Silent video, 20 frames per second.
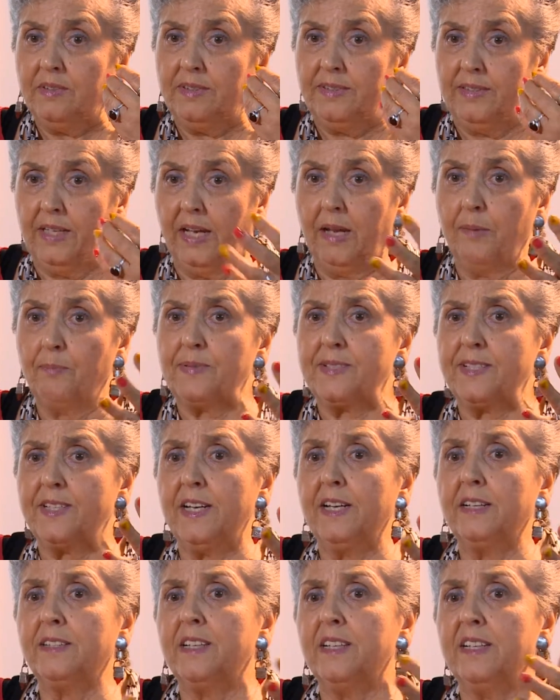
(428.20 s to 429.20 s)

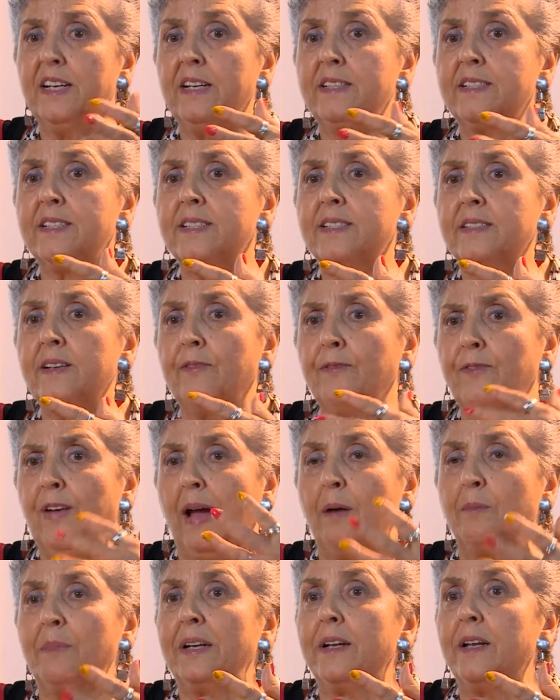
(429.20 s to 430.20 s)
deep-seated,
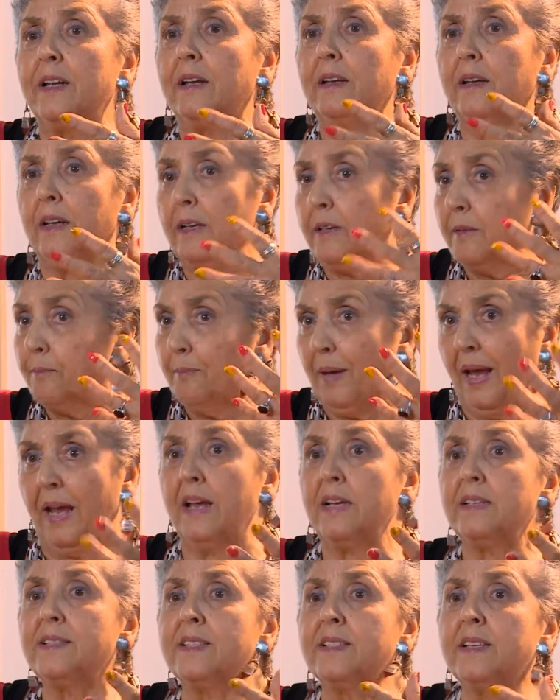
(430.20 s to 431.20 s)

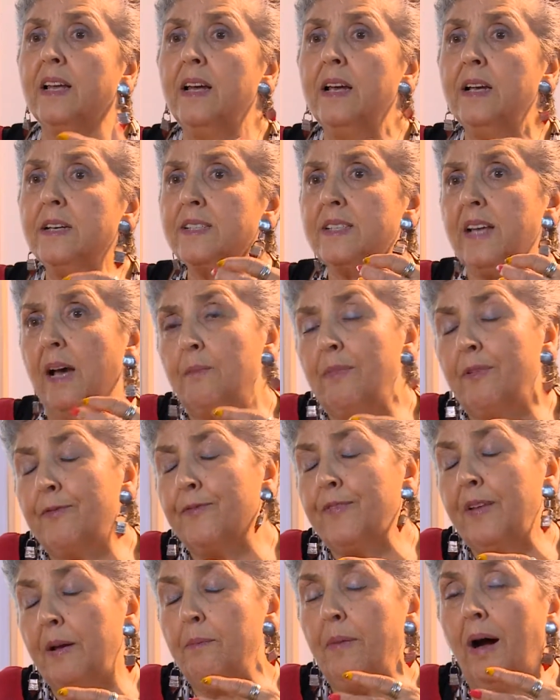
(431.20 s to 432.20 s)
family-based. Some
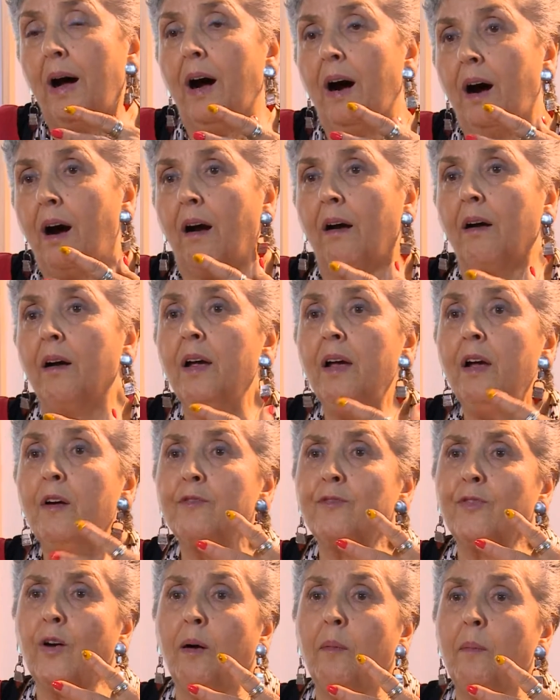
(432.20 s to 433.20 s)
of them are
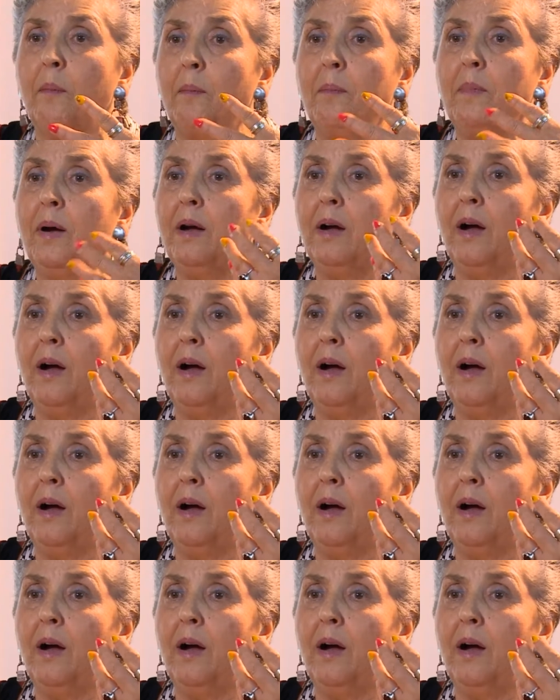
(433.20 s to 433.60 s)
from